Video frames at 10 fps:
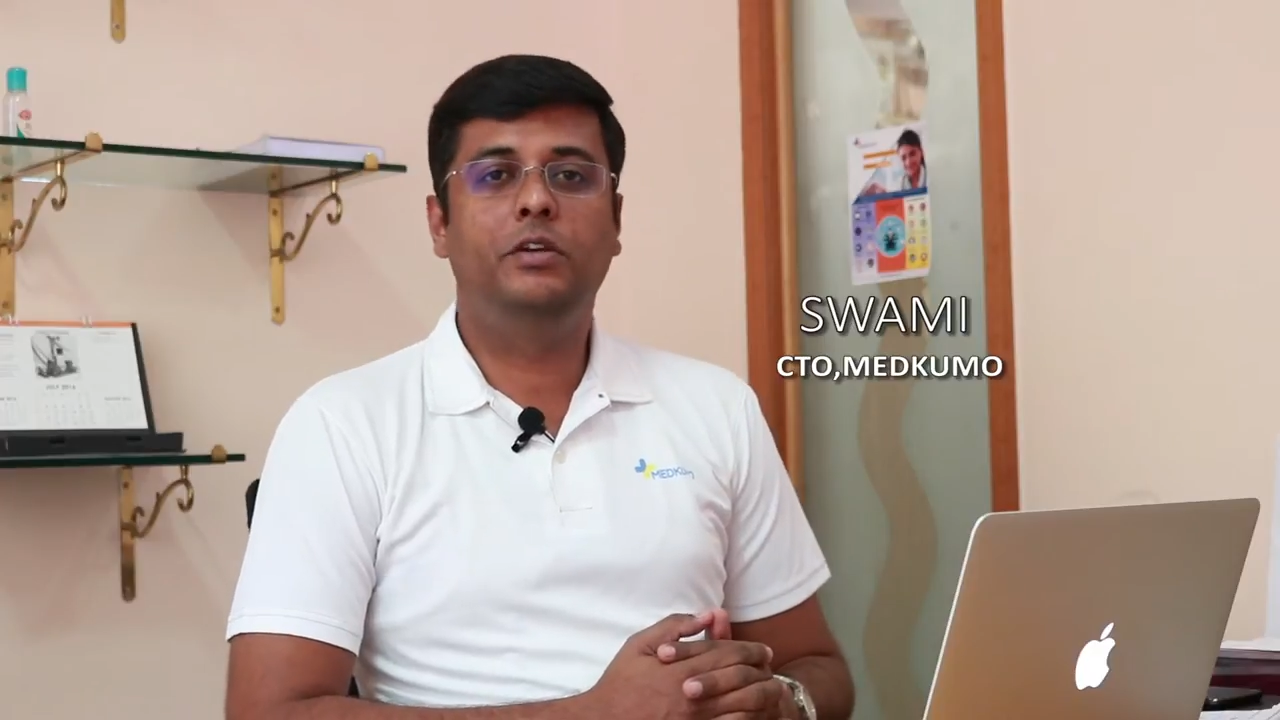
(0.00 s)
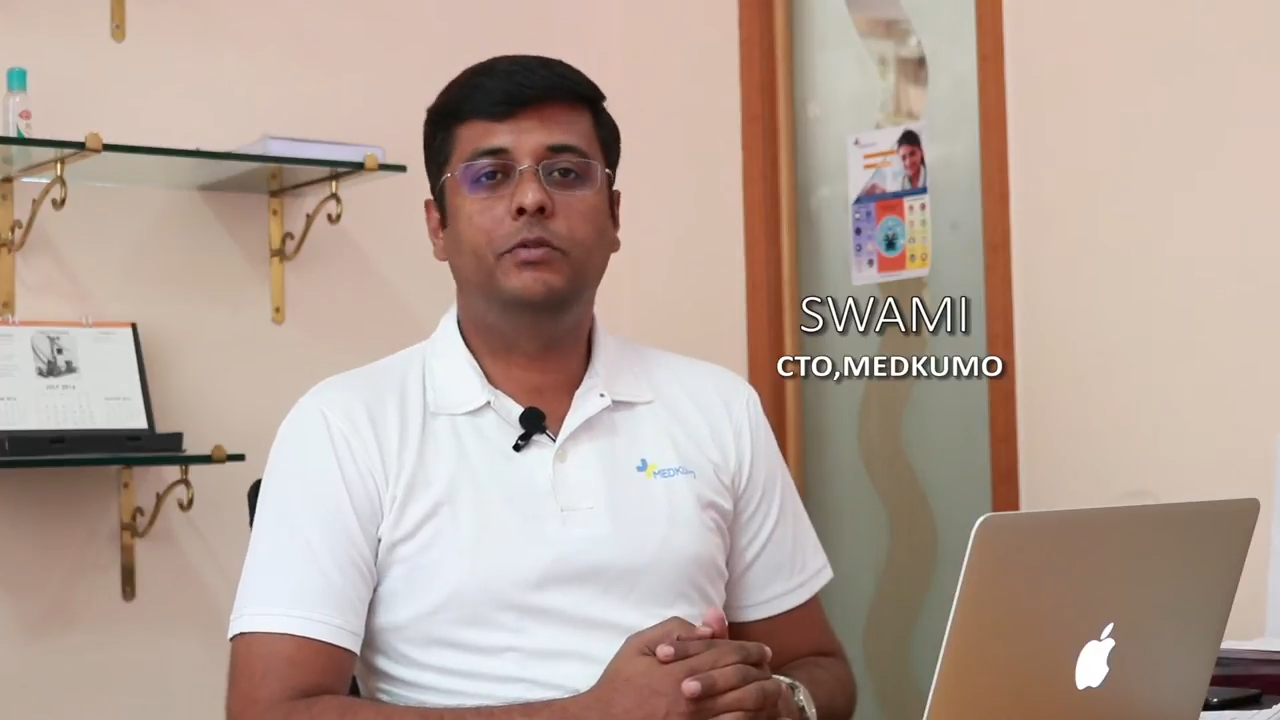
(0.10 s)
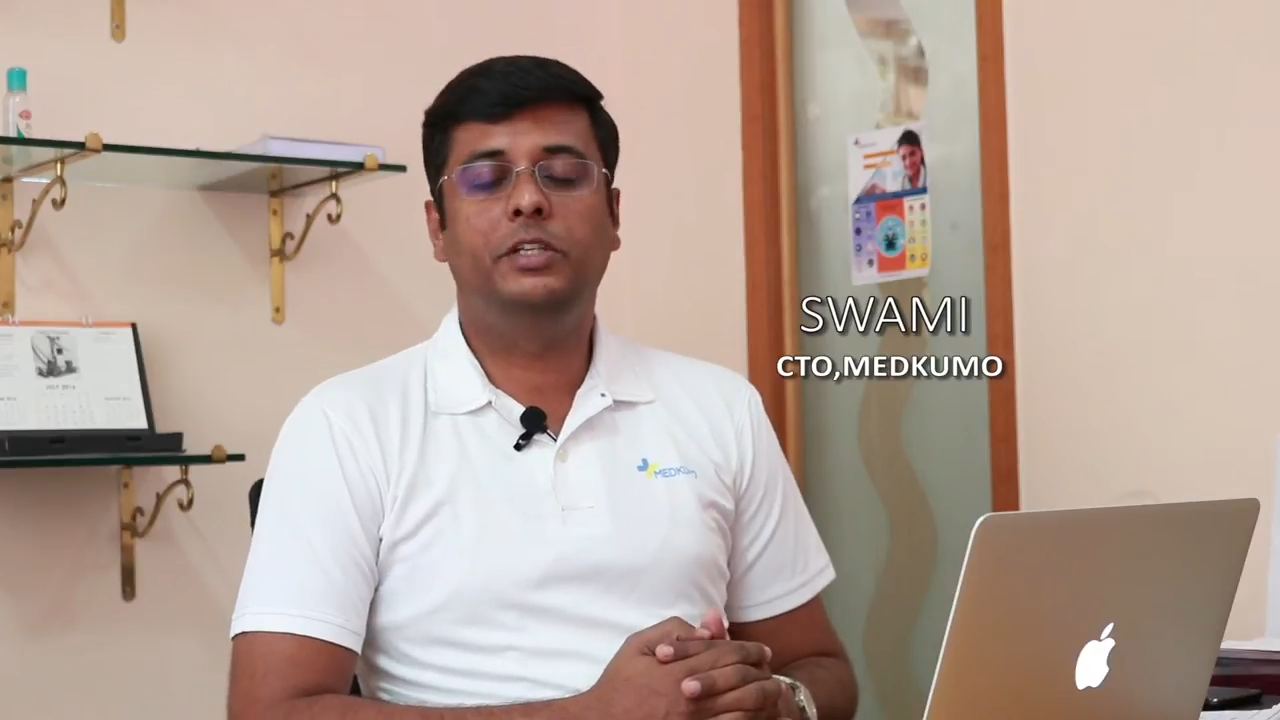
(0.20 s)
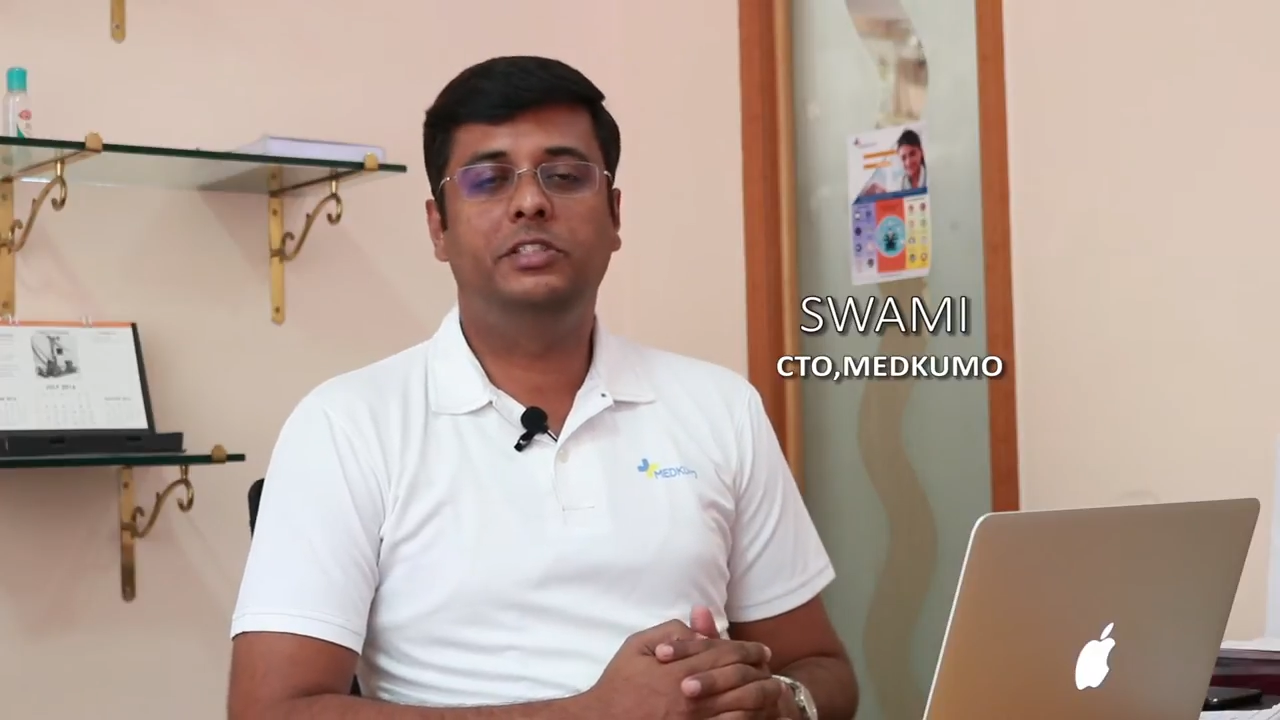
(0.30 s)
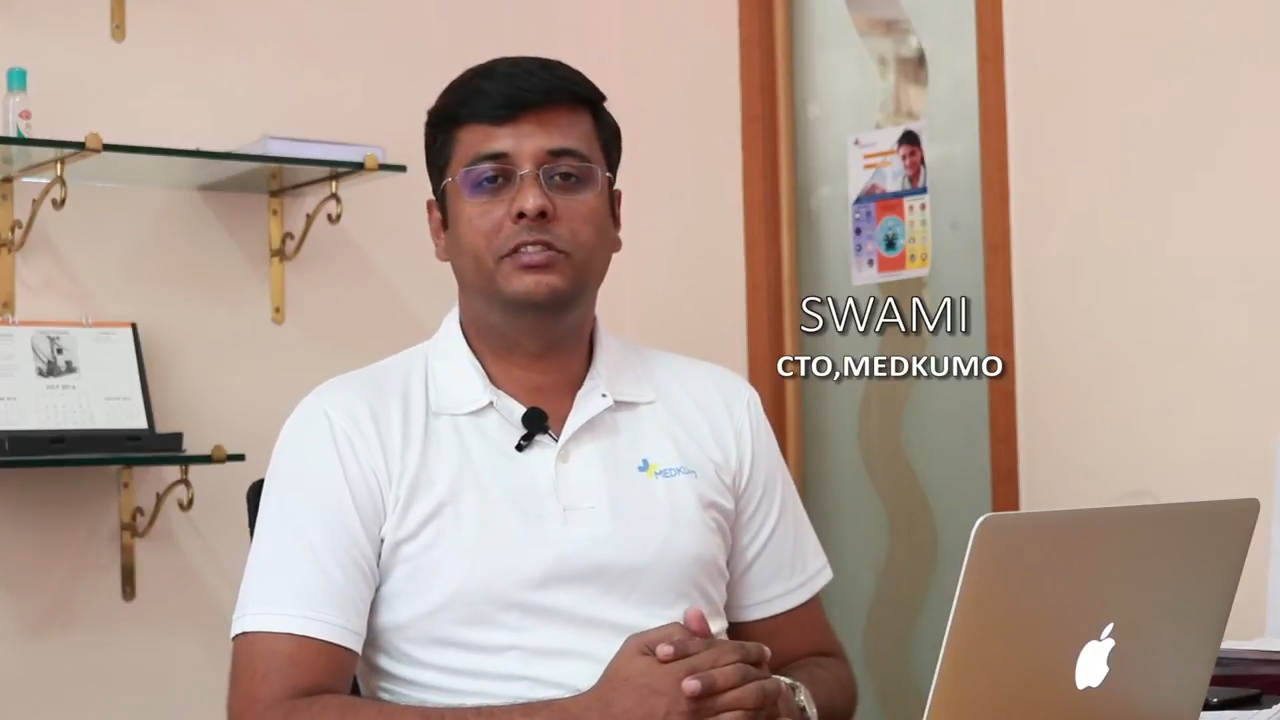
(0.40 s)

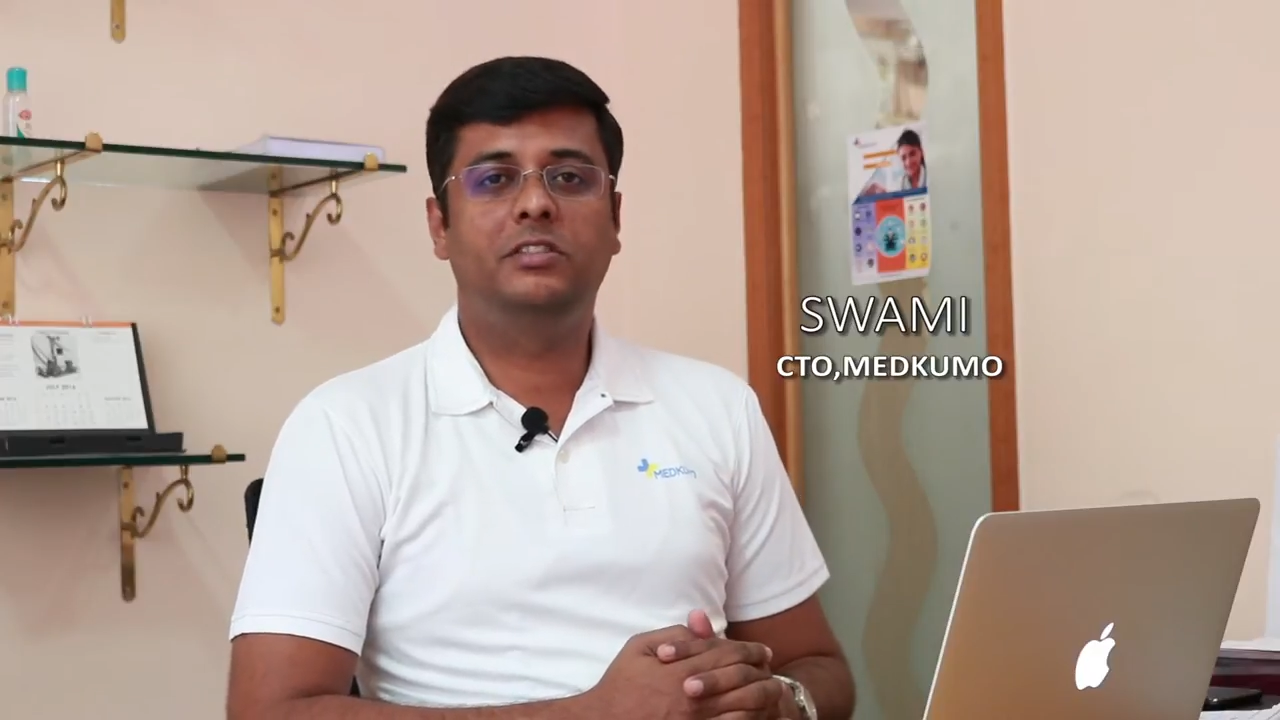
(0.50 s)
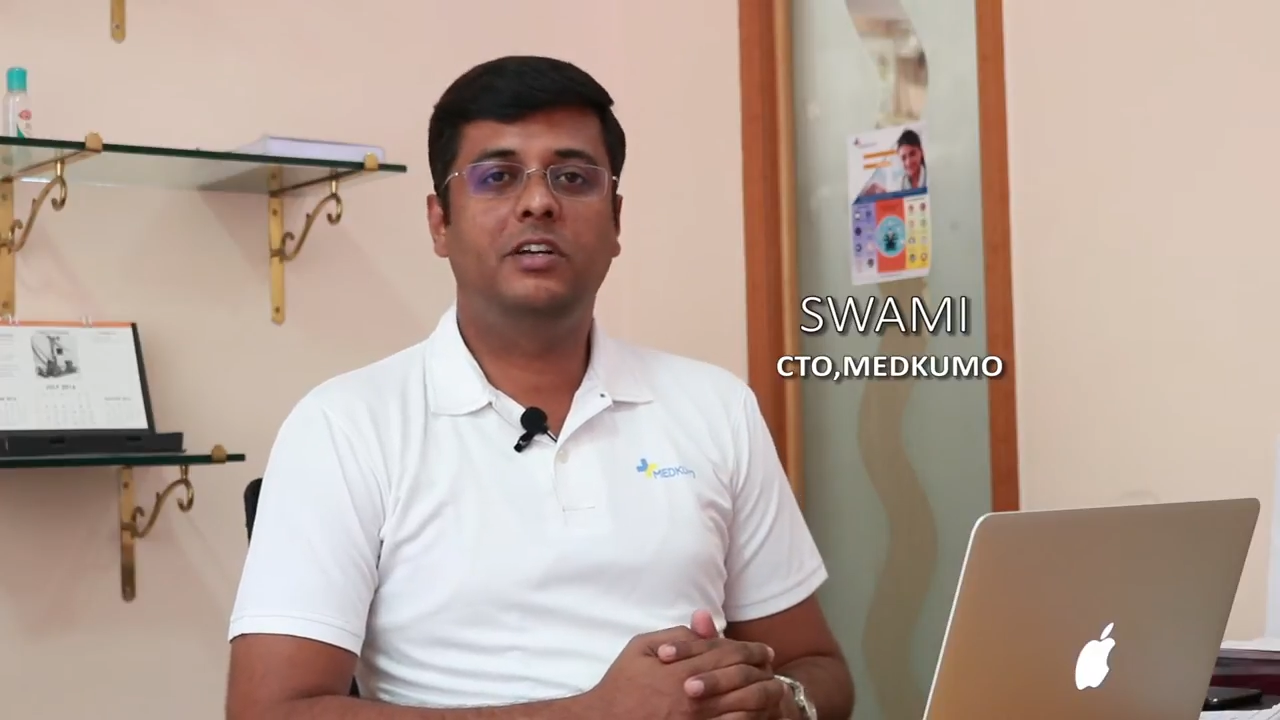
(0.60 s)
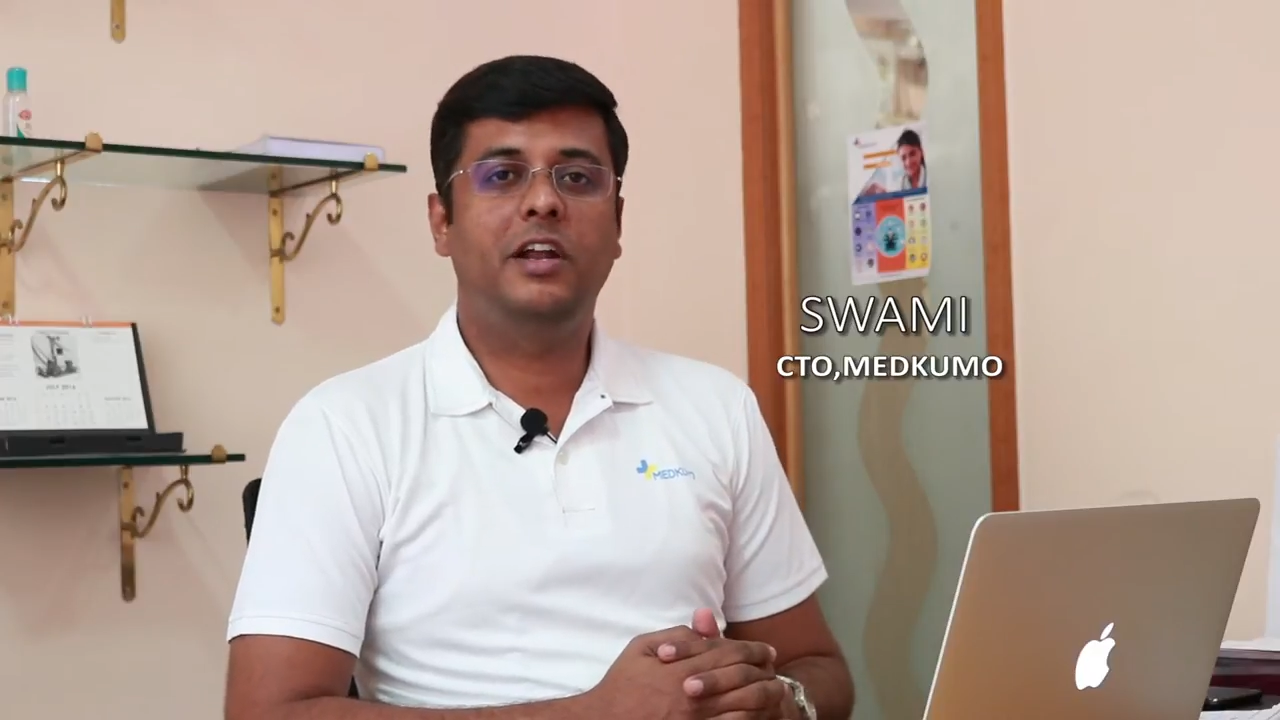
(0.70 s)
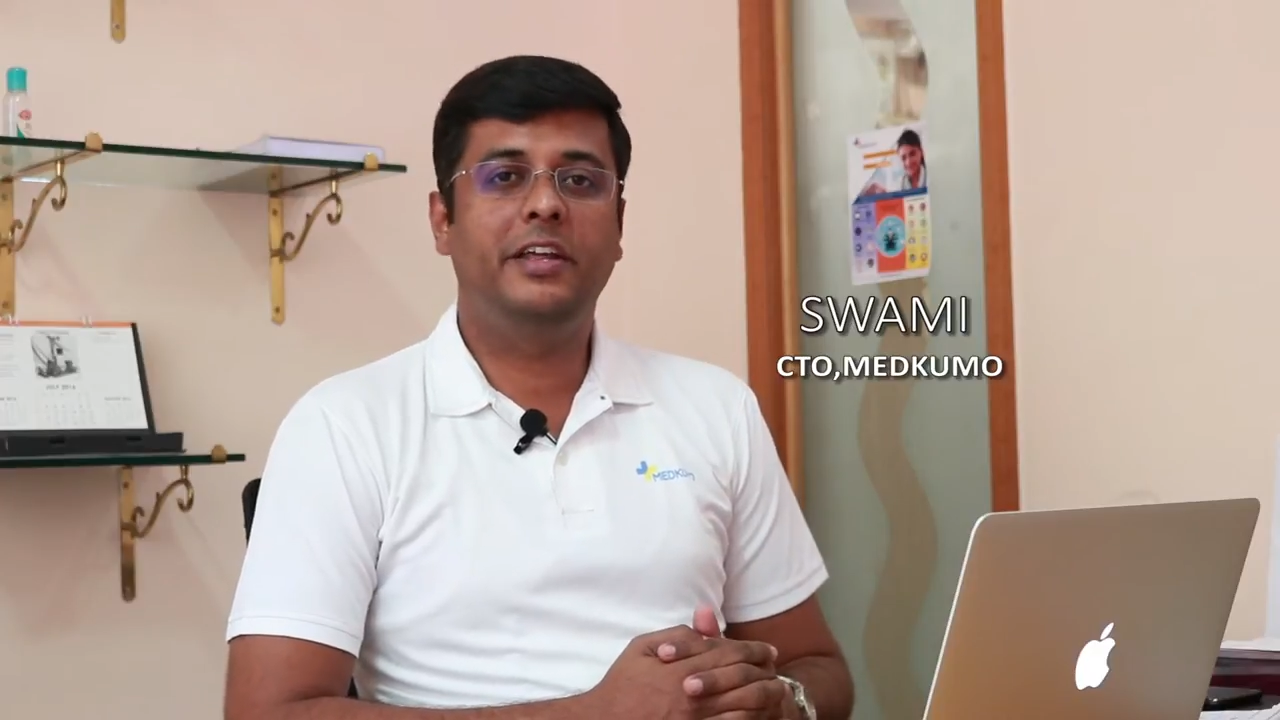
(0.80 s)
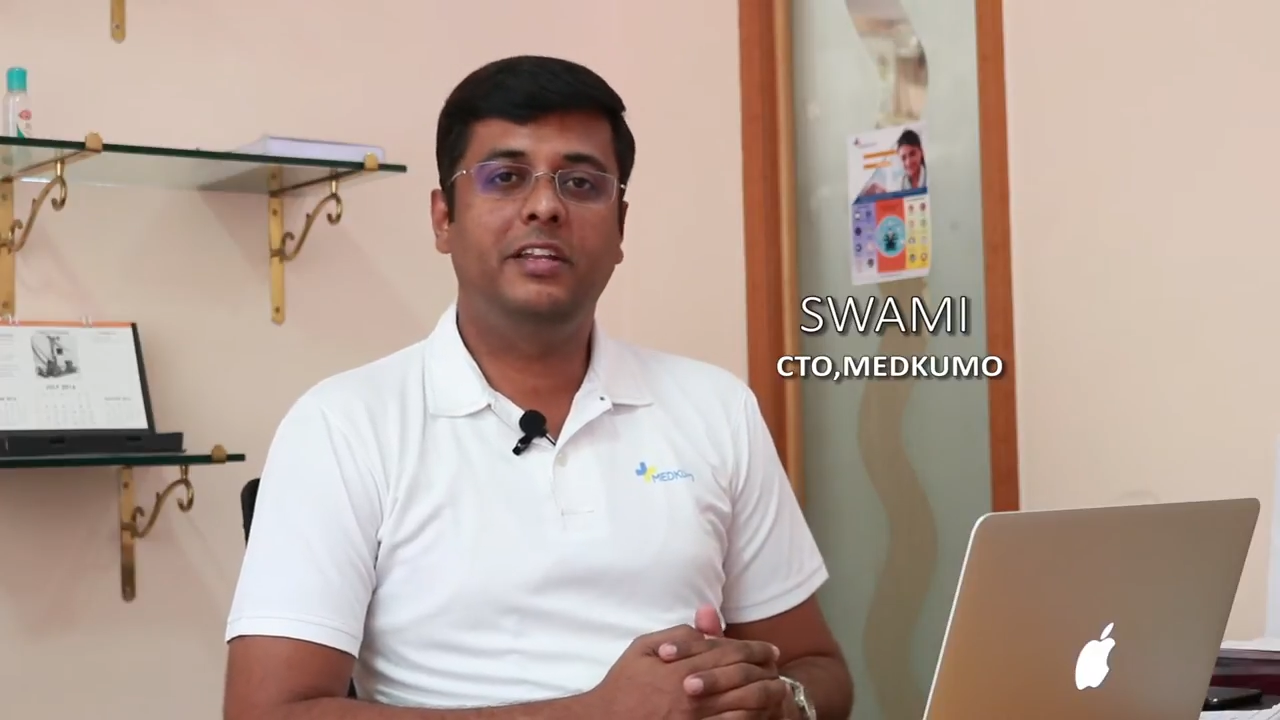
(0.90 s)
few questions
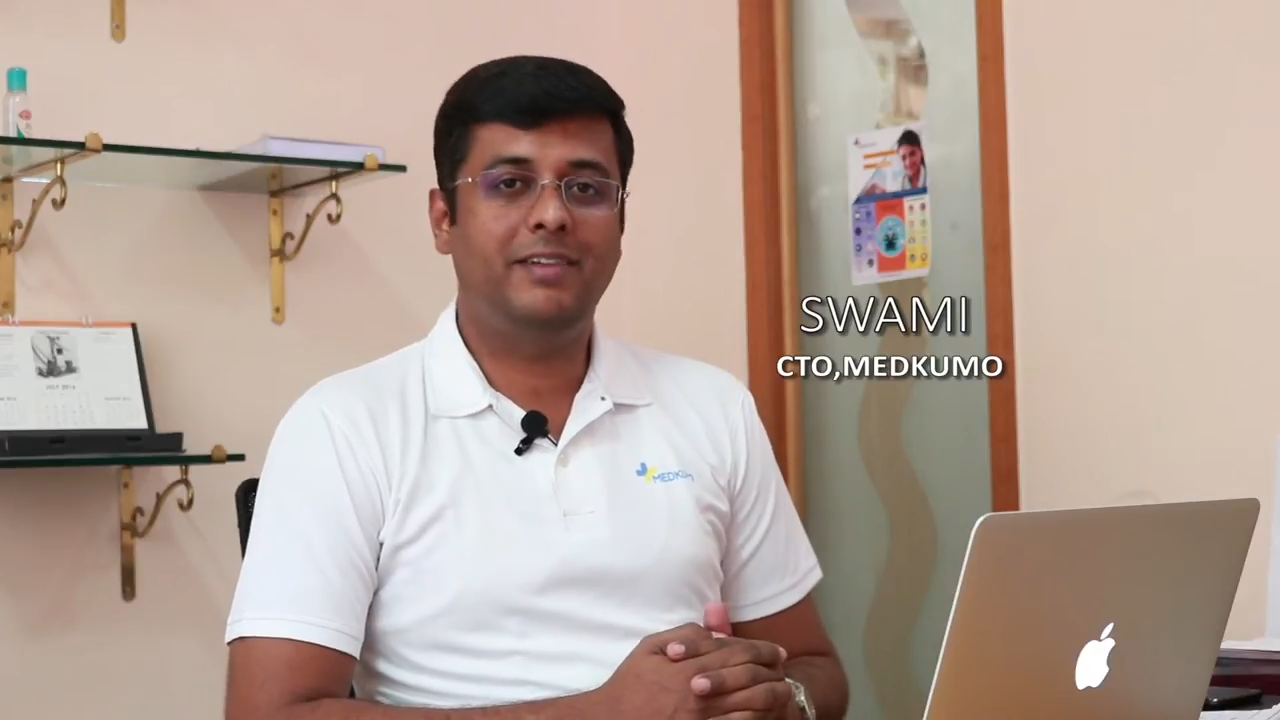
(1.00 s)
regarding